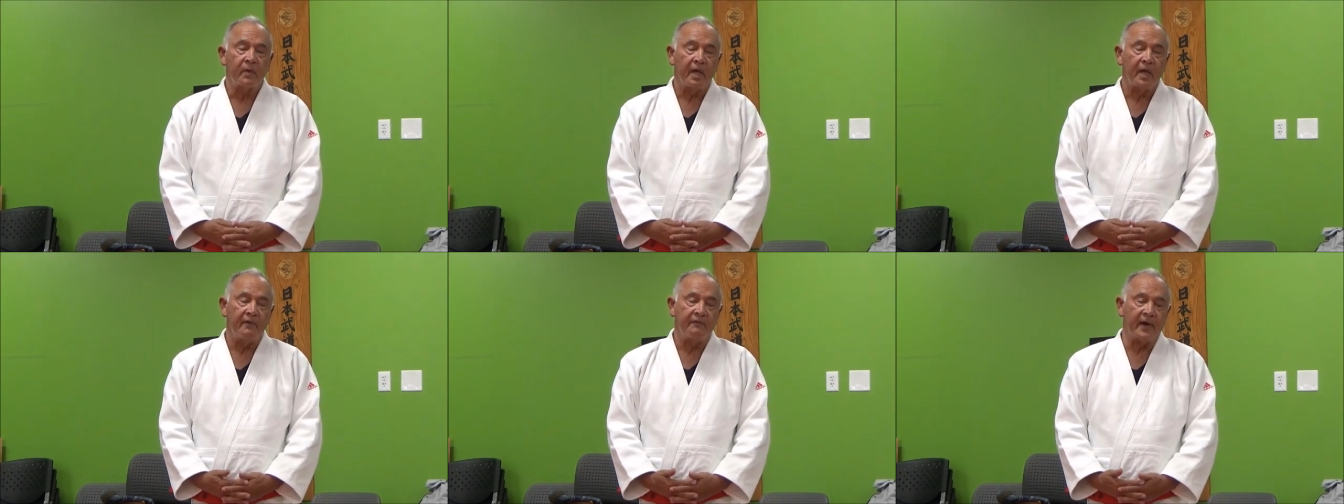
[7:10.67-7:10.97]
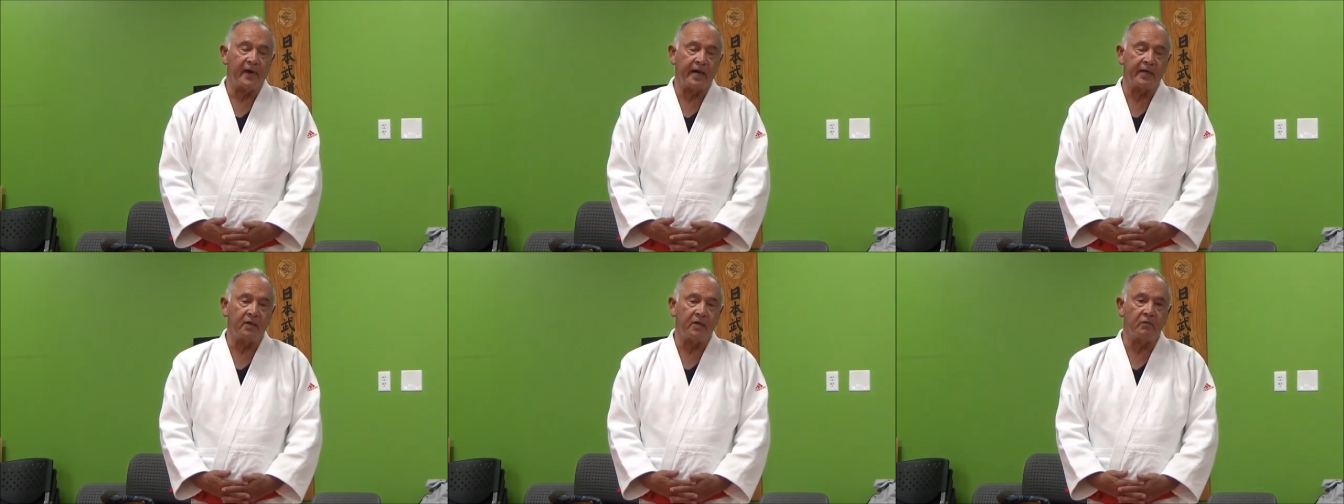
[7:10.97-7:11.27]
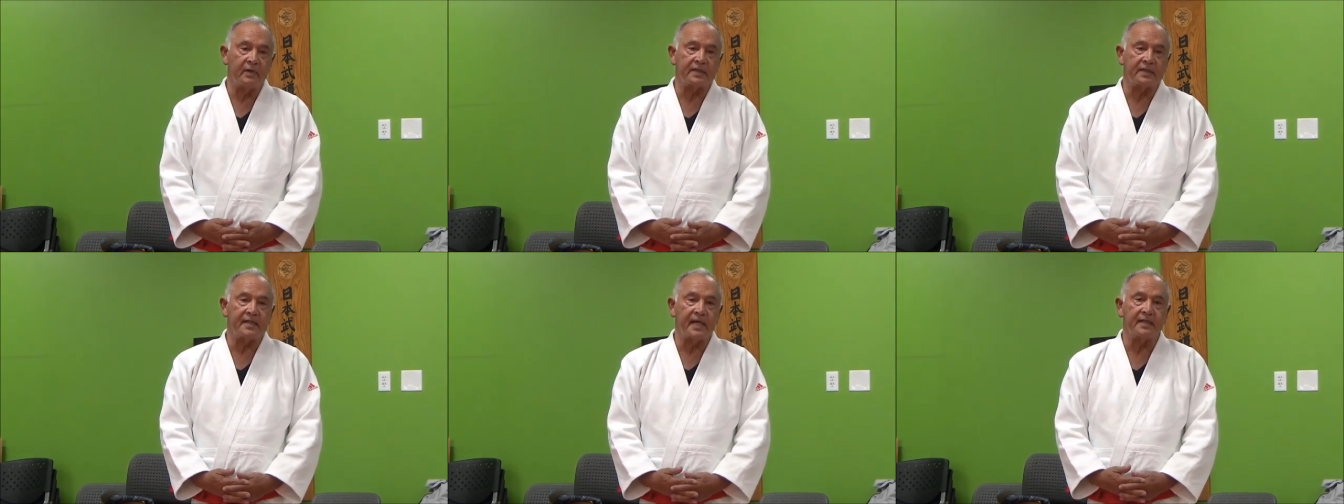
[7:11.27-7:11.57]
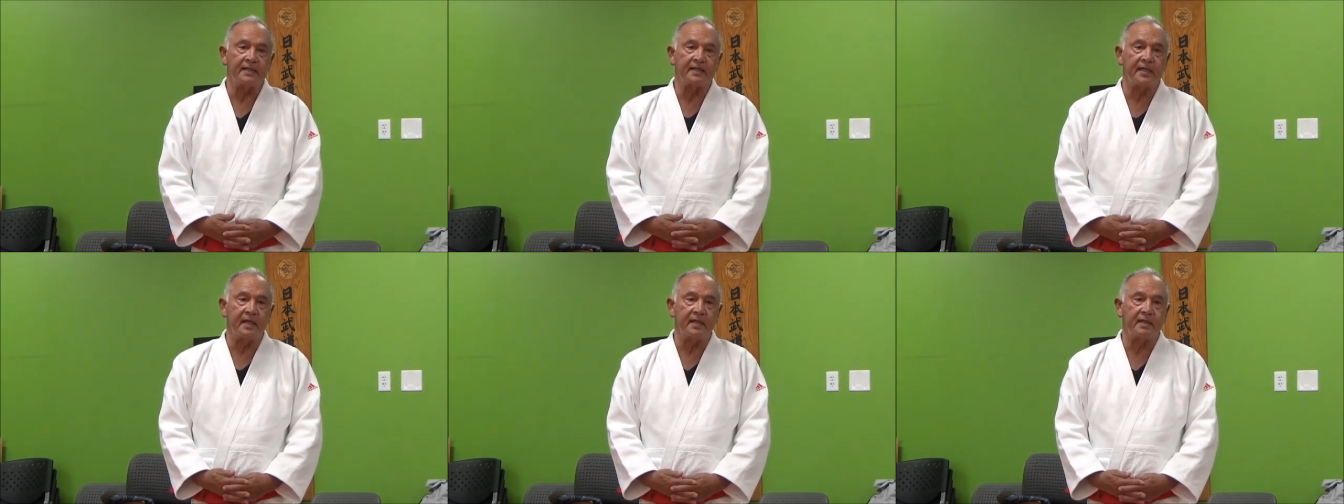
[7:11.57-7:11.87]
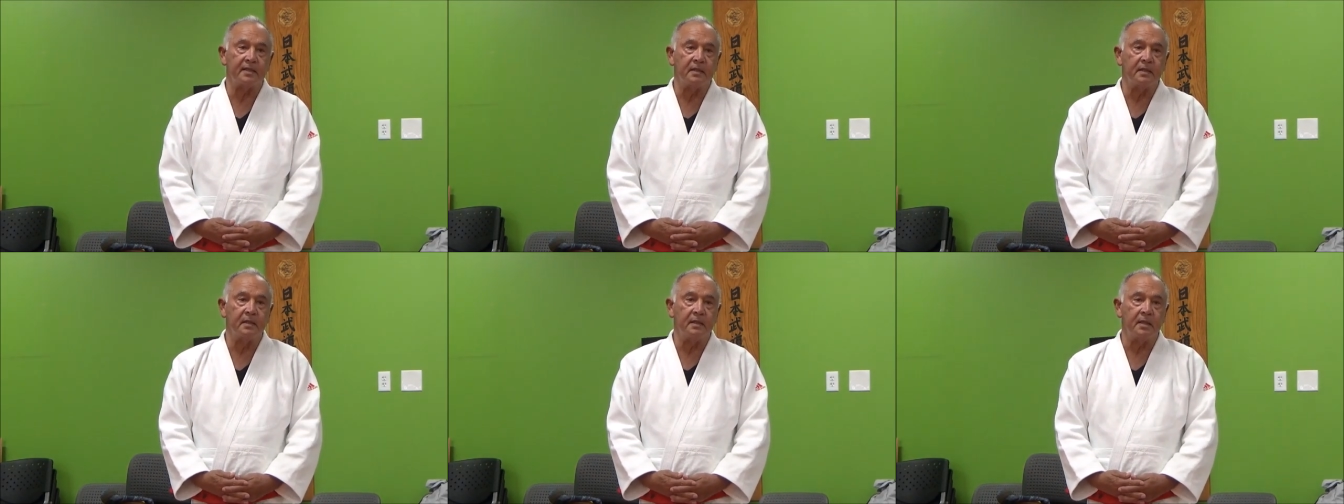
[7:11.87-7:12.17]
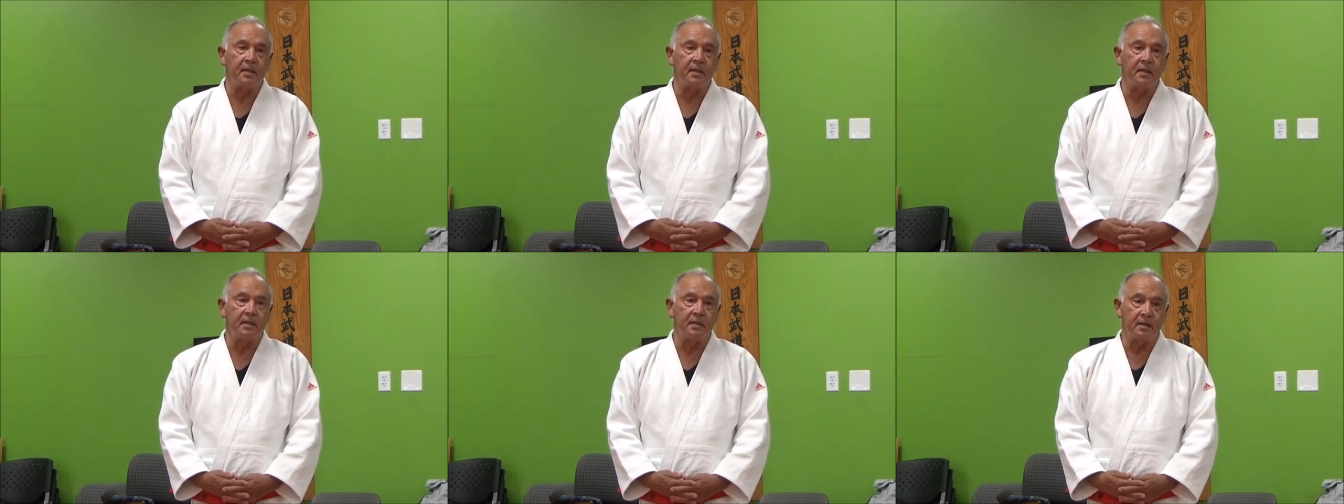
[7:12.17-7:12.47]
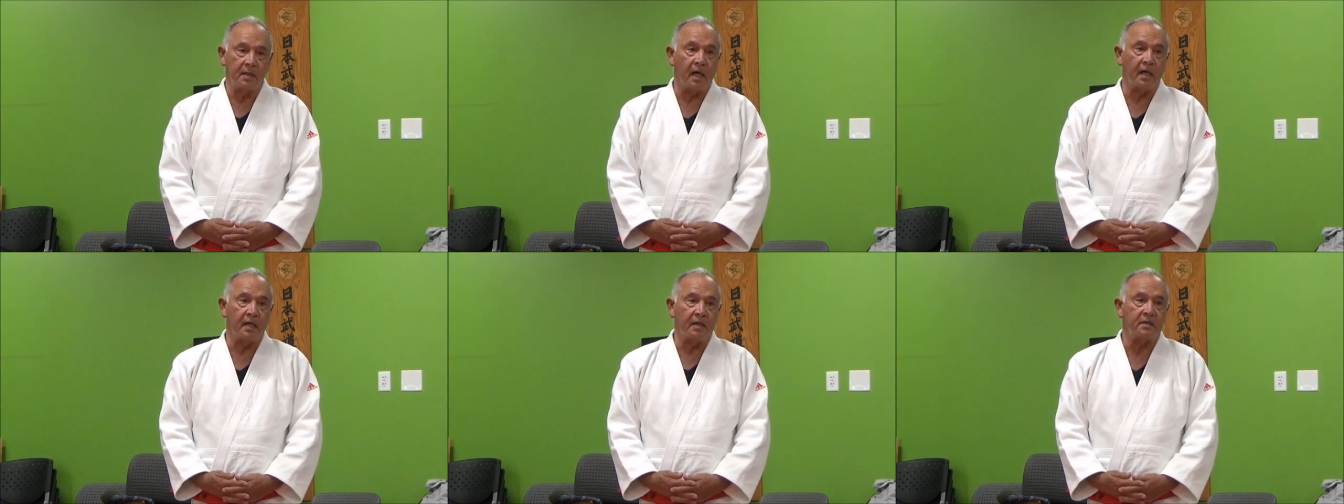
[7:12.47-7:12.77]
If I do what Sensei
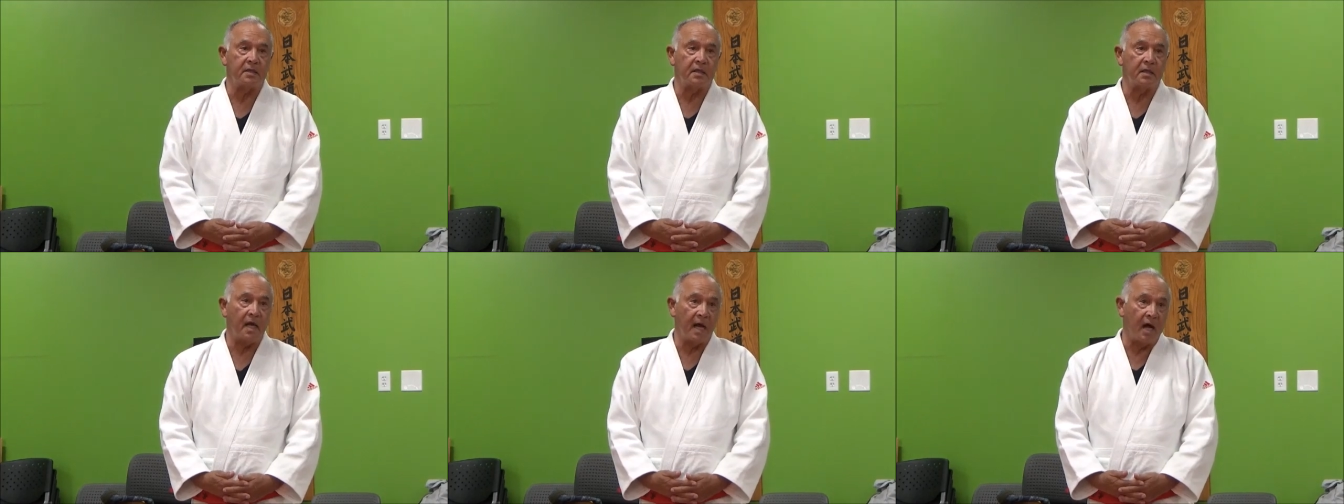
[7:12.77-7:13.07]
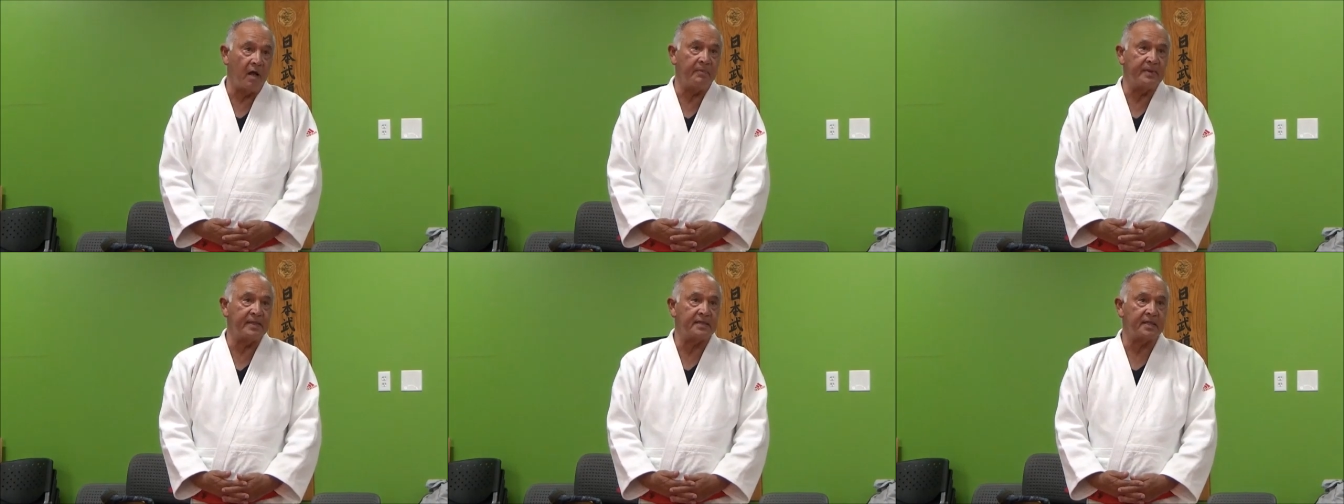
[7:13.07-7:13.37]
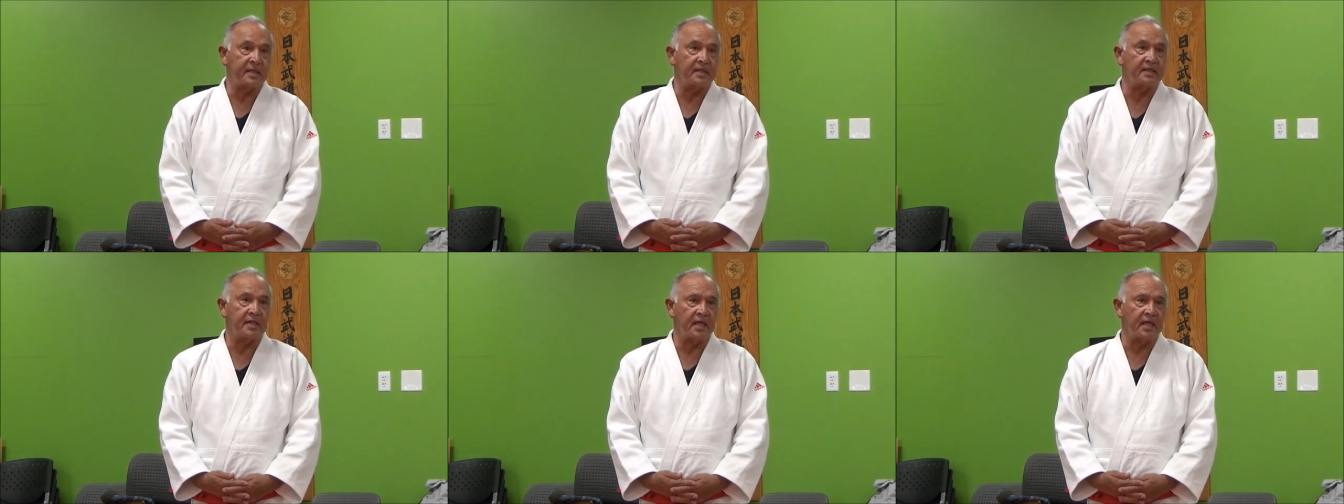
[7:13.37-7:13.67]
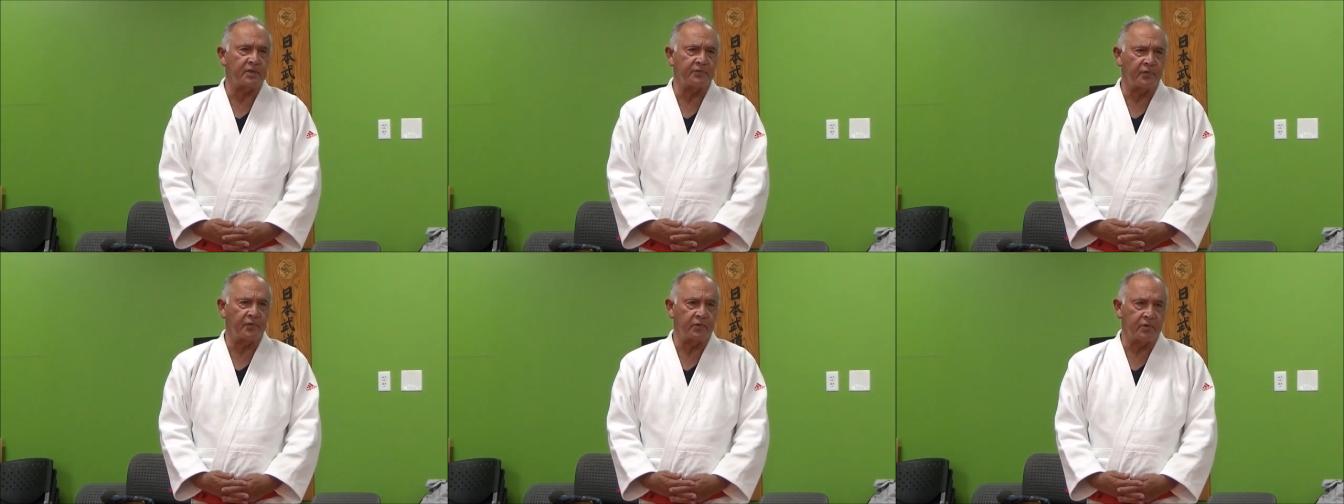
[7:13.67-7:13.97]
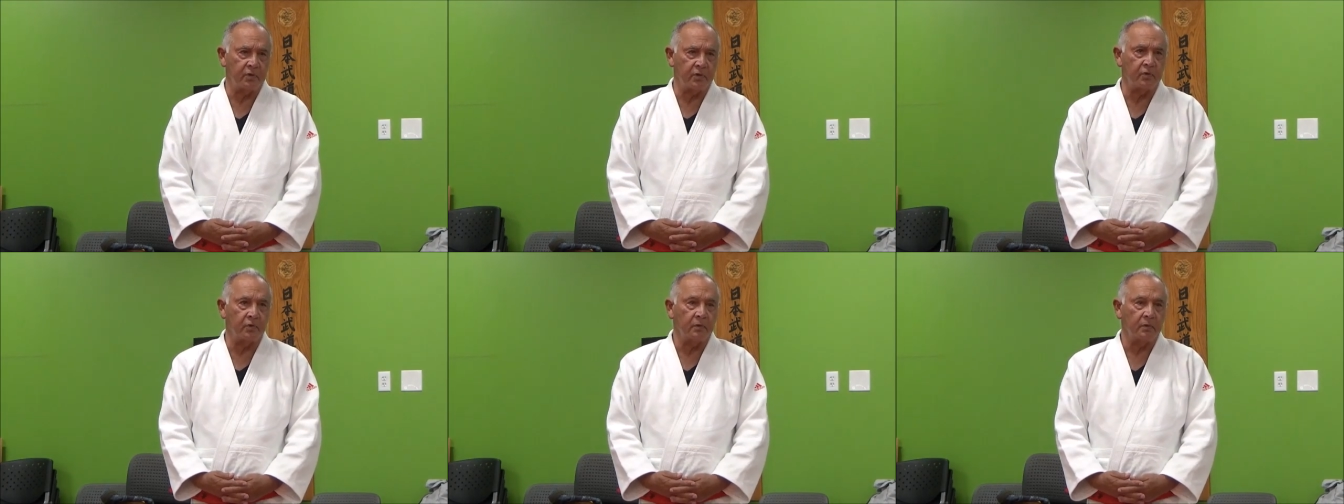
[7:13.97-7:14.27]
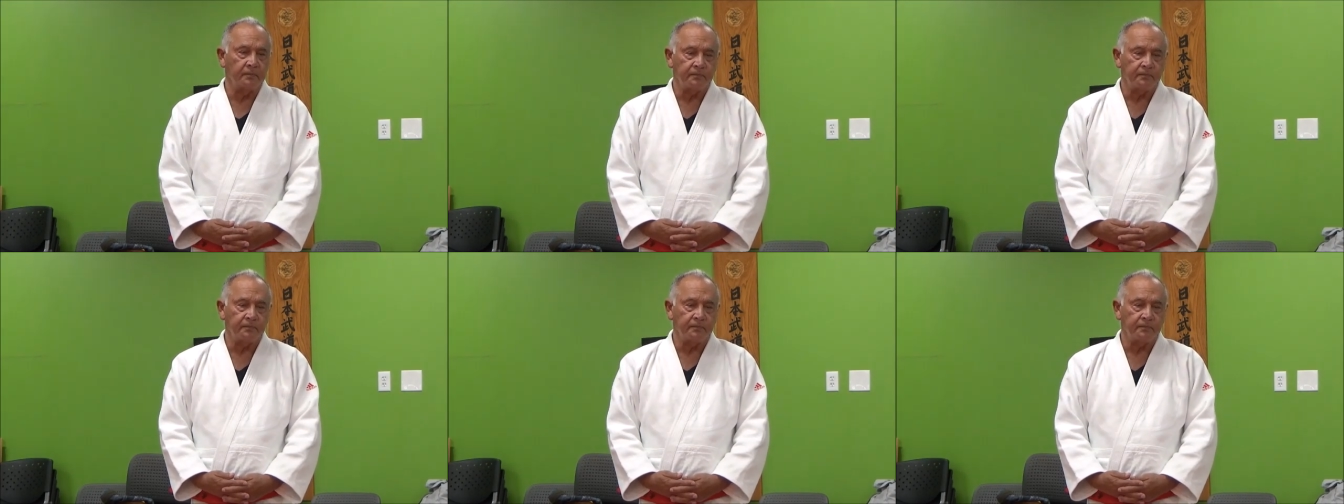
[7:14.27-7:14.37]
does, I'll be successful too.